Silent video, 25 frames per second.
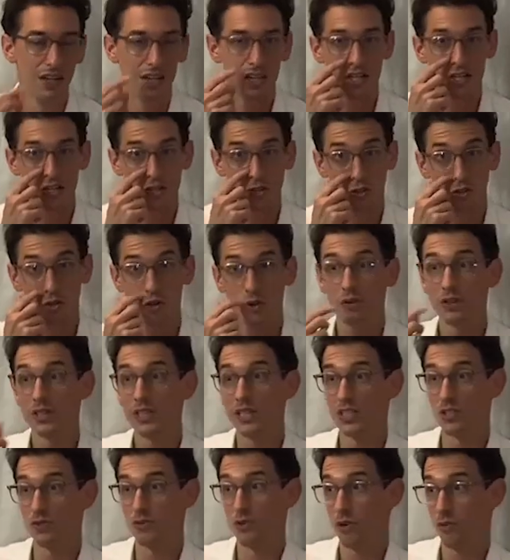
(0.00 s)
So not only
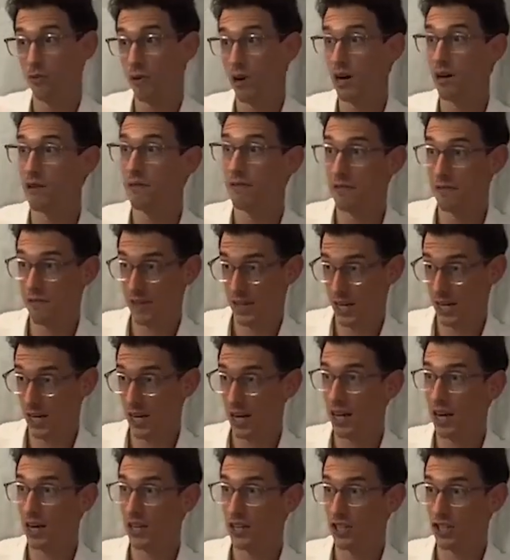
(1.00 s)
does it require
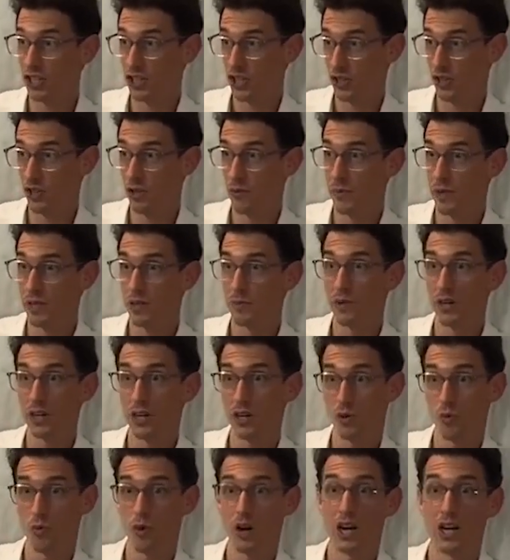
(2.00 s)
viveka, discernment, but it
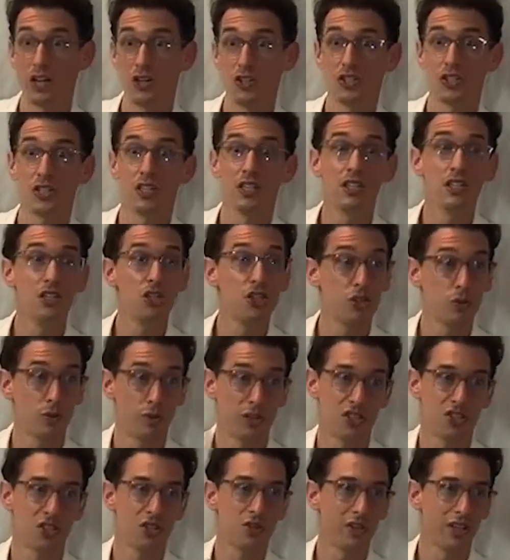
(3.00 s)
requires
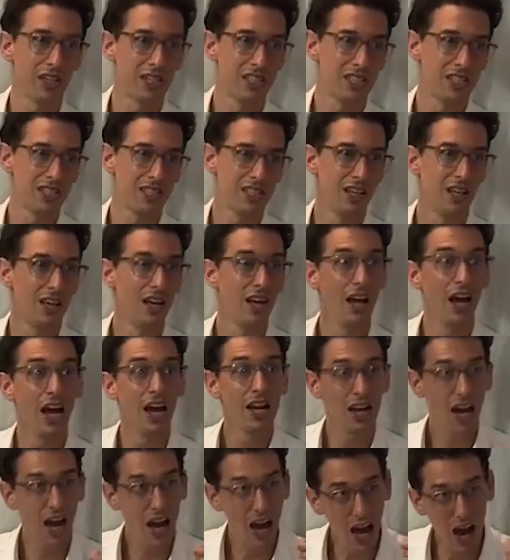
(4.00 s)
Ishvara's grace.
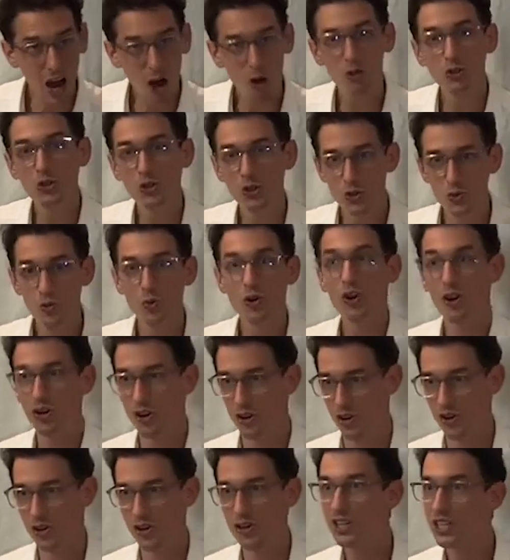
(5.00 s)
And how do you
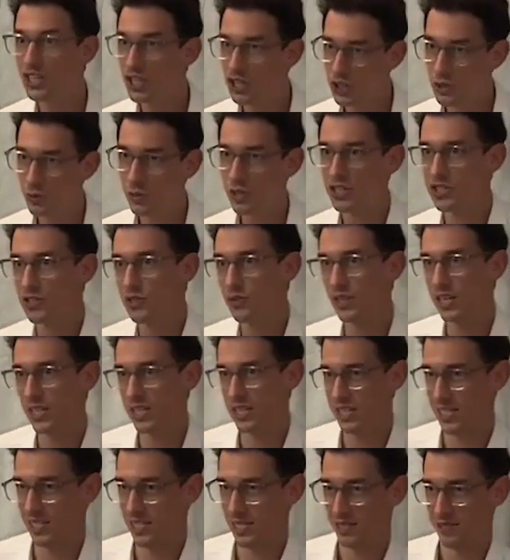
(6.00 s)
earn Ishvara's
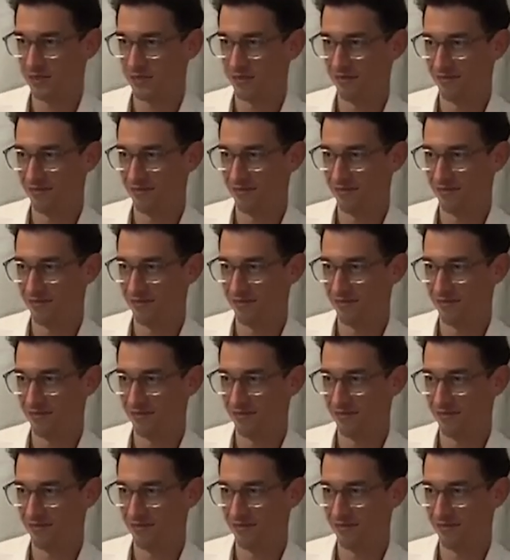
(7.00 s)
grace?